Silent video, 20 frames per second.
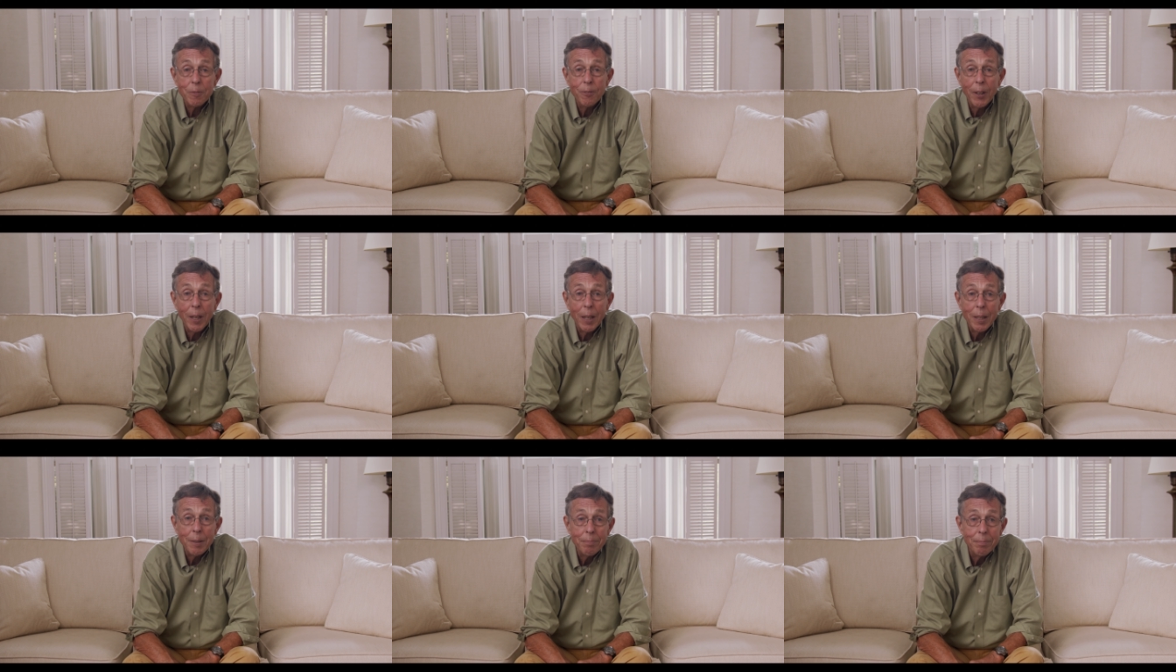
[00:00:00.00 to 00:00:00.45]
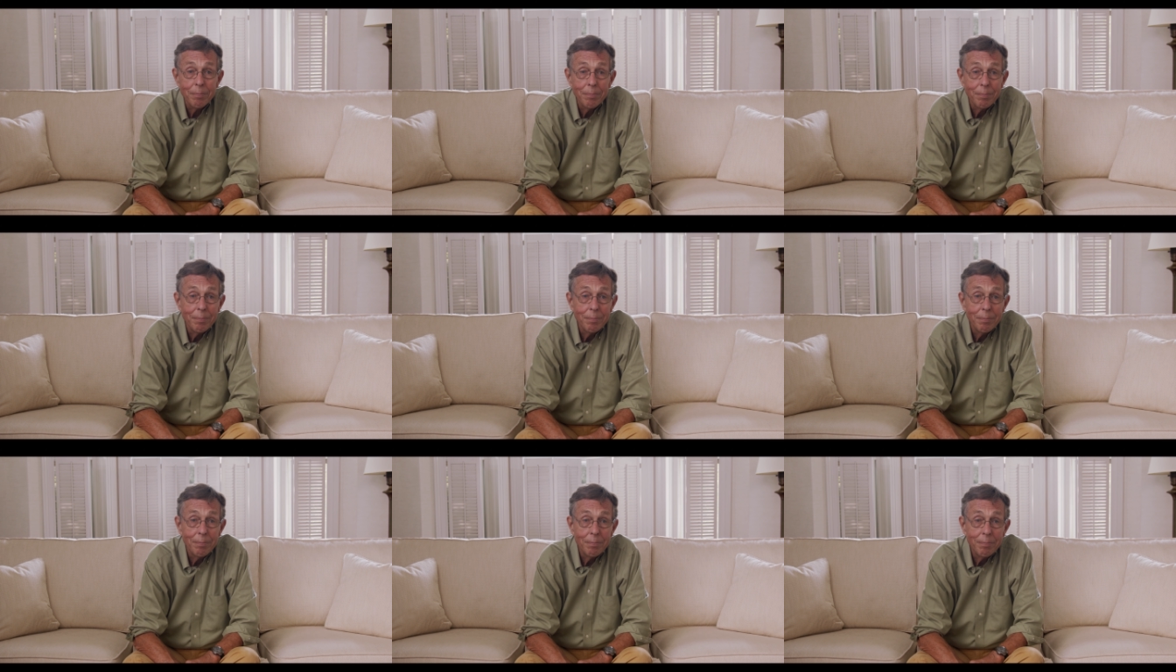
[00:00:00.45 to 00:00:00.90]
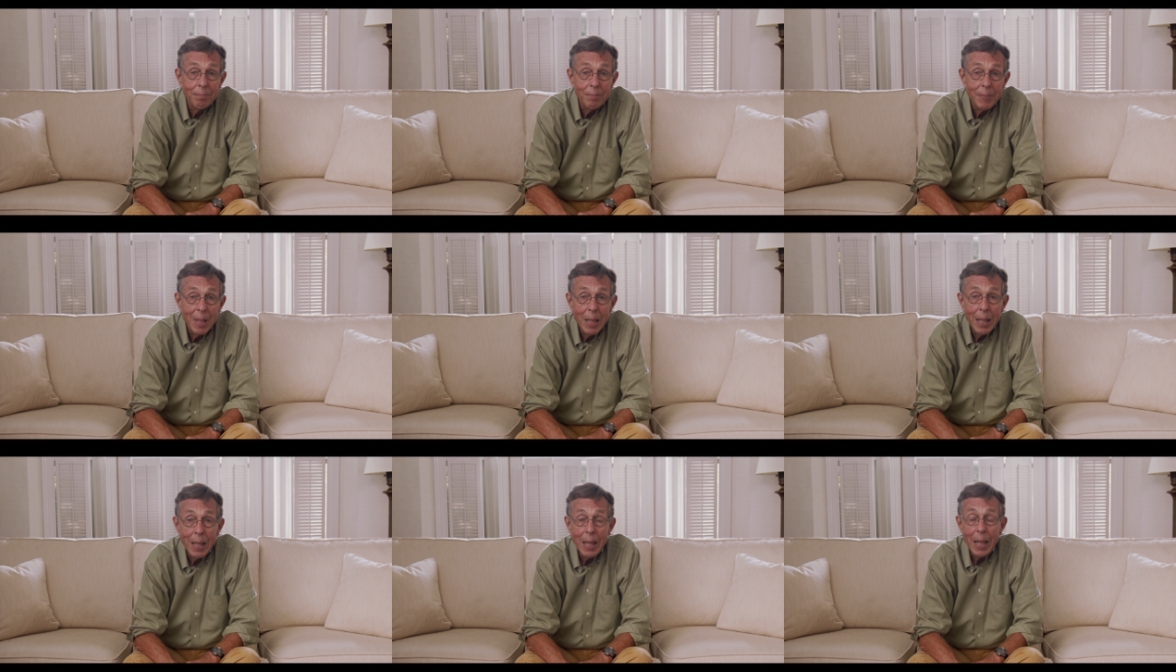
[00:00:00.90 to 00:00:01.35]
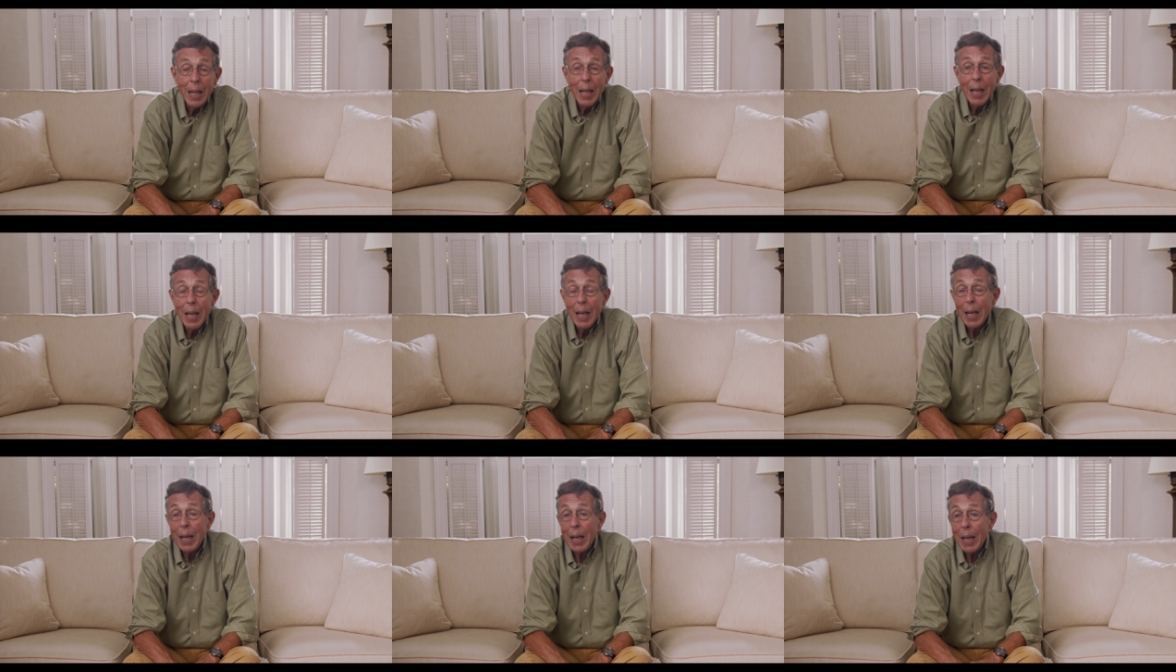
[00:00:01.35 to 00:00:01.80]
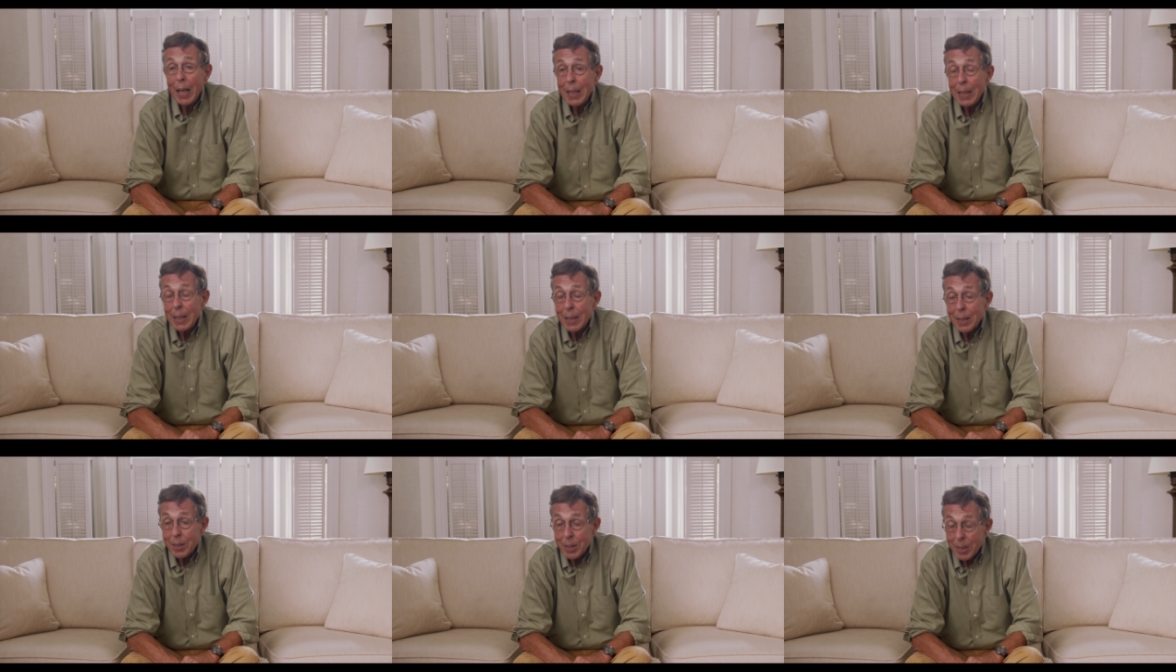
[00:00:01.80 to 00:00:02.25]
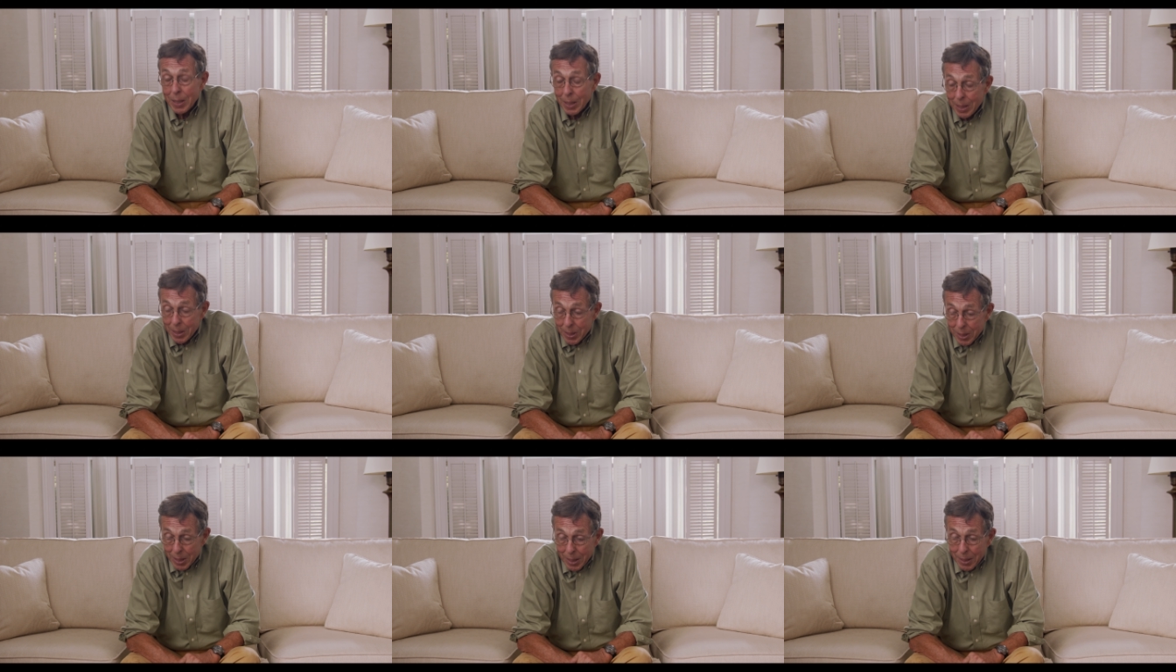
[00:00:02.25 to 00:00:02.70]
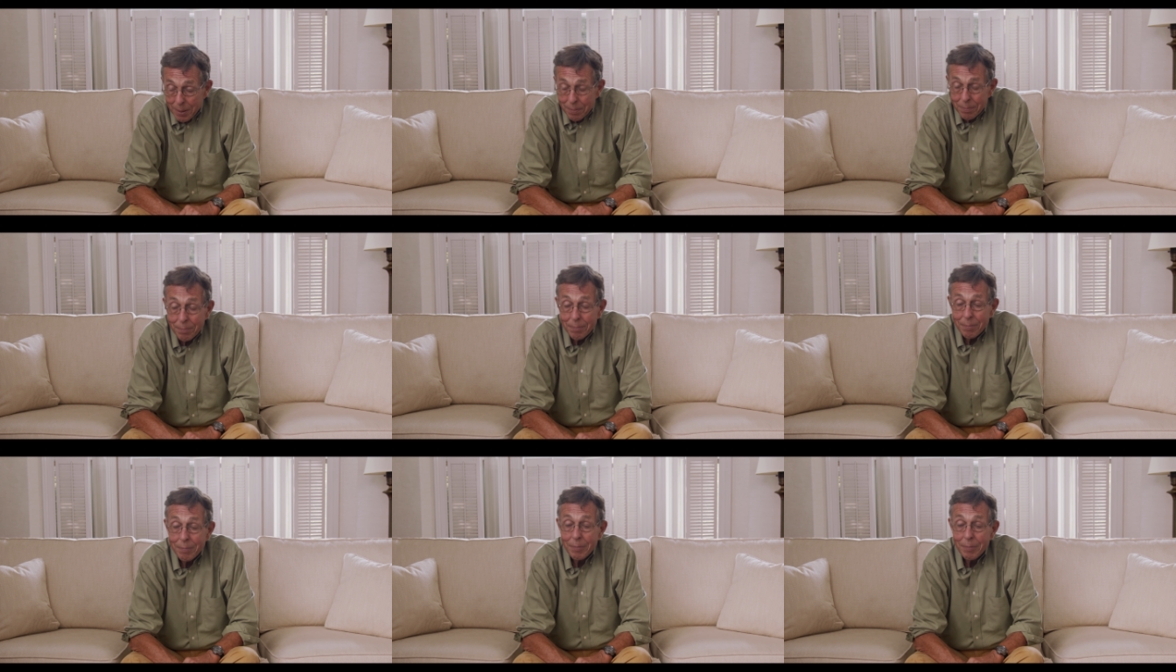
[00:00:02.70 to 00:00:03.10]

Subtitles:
just fine. It's easy